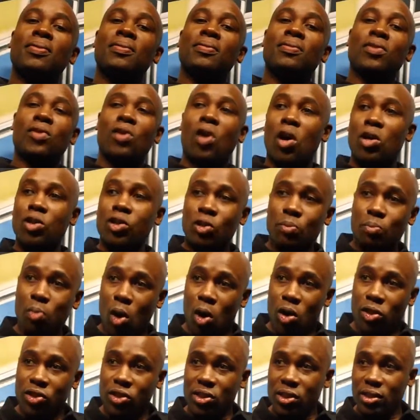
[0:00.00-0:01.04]
lost to
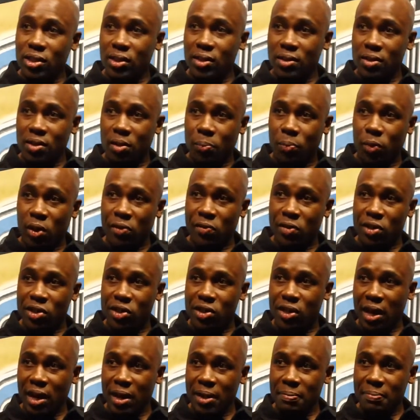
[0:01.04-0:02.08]
Boston their previous
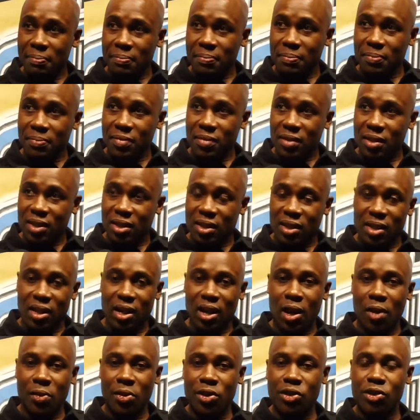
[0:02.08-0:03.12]
game. Mm-hmm.
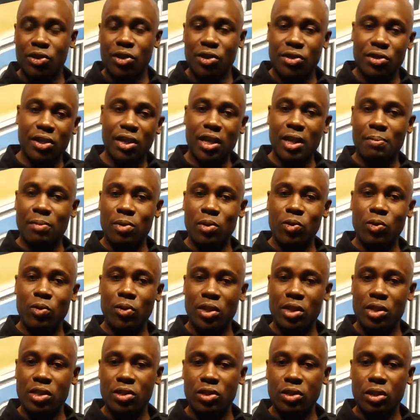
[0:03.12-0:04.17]
Uh, this is a team who
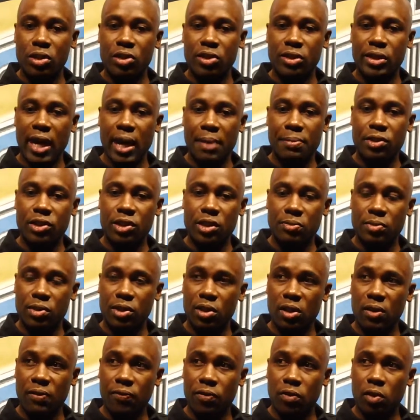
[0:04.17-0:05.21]
has established
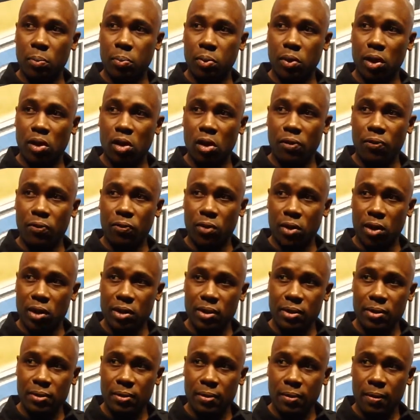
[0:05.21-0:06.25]
themselves for a playoff run.
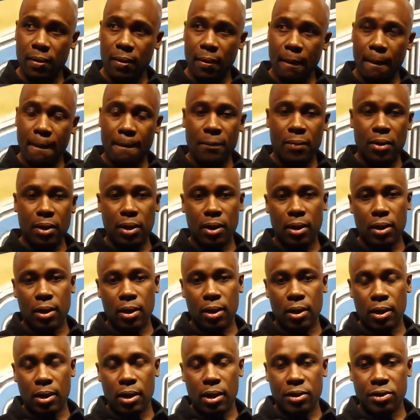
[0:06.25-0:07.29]

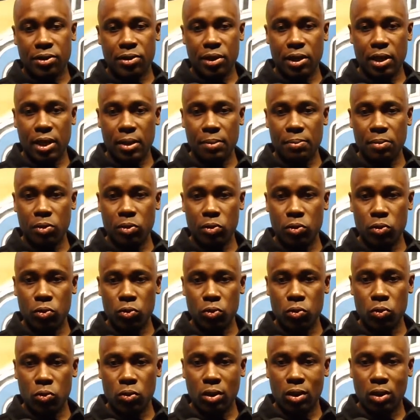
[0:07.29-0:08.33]
a team
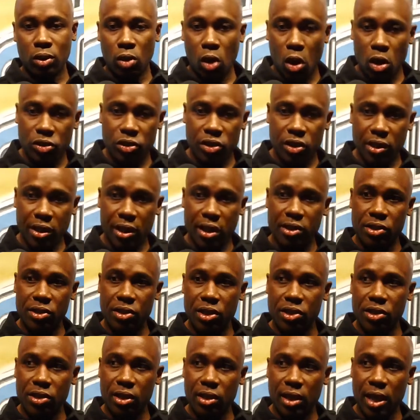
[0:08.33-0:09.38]
who lost against
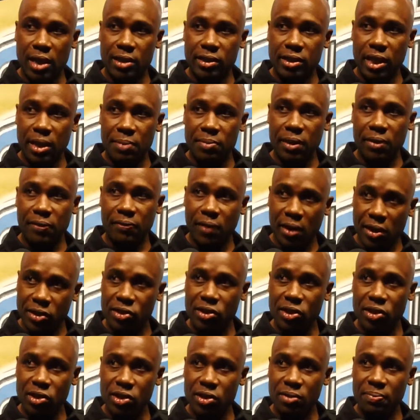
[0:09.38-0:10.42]
us the last time they faced
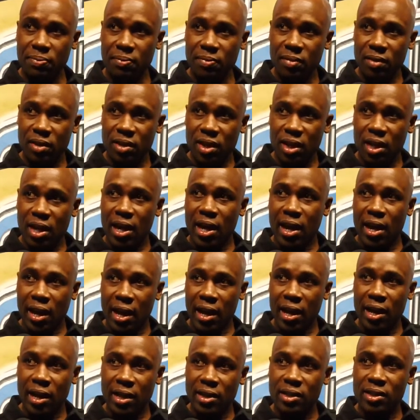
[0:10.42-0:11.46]
us,
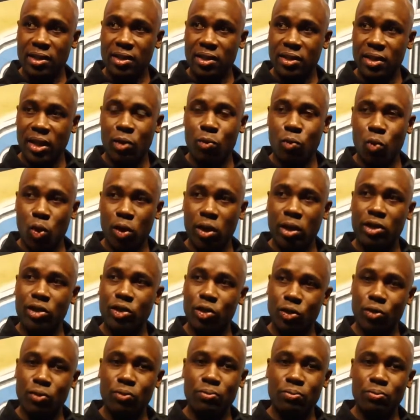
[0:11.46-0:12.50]
and they wanted
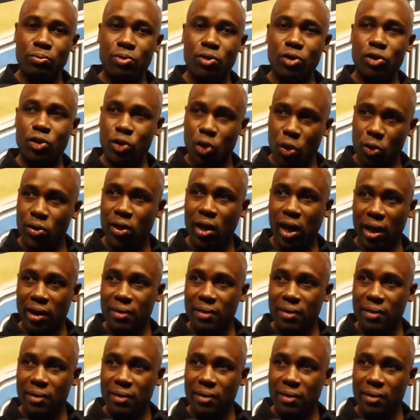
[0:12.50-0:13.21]
to show that.